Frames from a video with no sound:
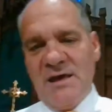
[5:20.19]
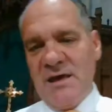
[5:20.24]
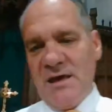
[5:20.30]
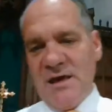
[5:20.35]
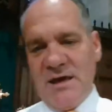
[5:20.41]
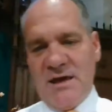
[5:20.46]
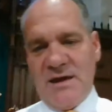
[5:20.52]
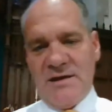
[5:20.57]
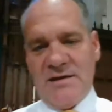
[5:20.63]

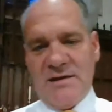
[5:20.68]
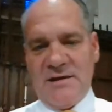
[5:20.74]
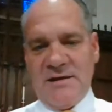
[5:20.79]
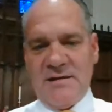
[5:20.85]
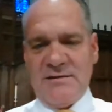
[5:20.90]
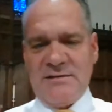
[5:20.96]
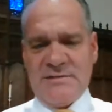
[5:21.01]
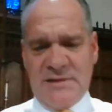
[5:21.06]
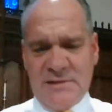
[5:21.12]
And
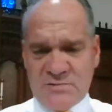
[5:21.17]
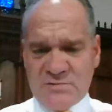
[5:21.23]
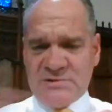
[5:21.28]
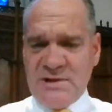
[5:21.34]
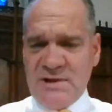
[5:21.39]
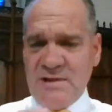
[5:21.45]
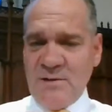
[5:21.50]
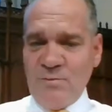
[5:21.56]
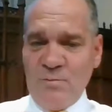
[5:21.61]
it's
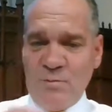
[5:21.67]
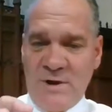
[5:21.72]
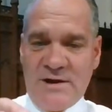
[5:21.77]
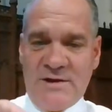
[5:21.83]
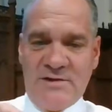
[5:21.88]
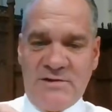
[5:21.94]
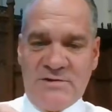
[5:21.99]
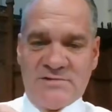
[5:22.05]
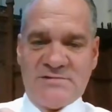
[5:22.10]
interesting that
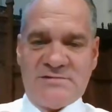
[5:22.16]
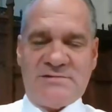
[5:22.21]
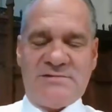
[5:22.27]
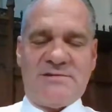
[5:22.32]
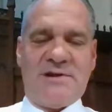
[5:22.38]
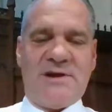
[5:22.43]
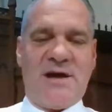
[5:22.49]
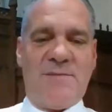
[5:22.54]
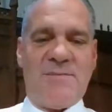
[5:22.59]
one of those